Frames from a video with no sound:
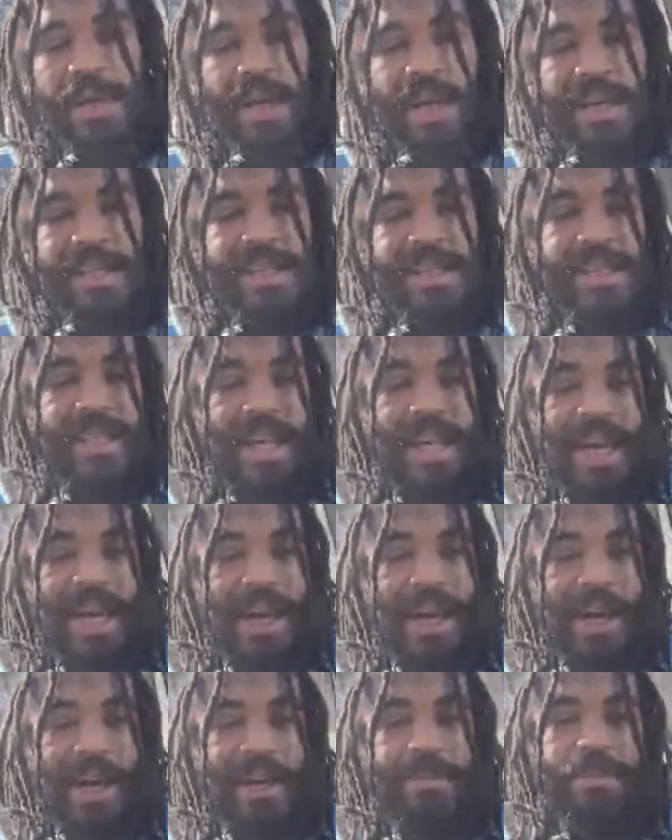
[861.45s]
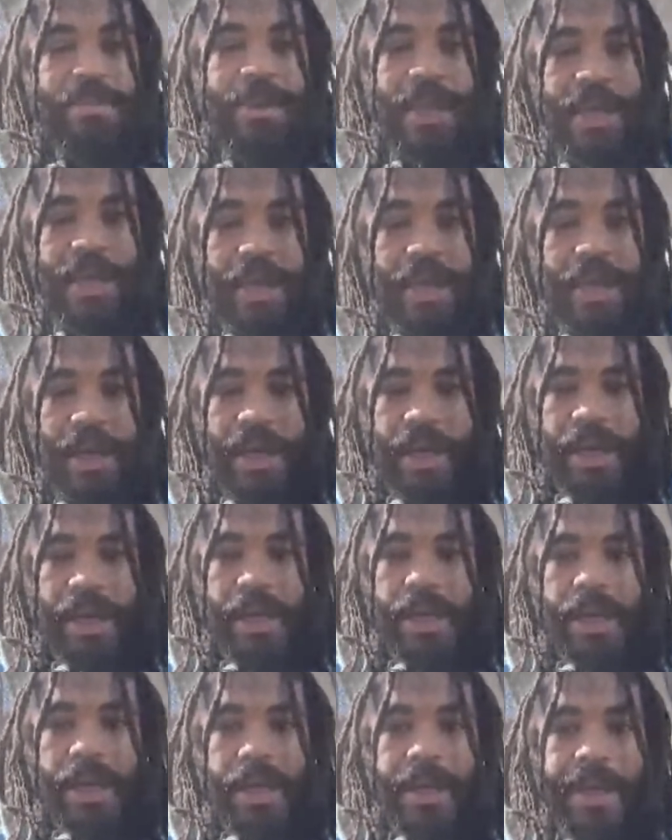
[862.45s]
and share and be
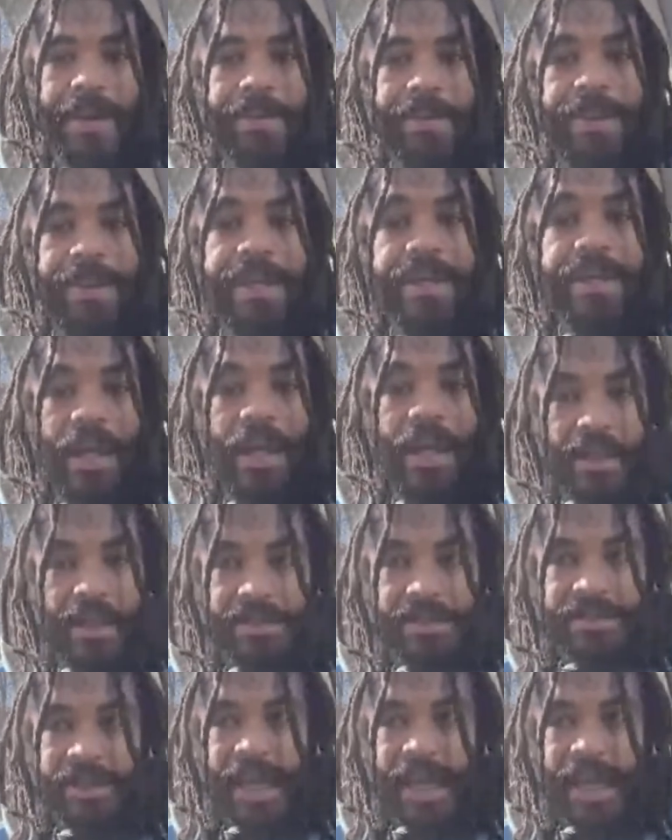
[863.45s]
love.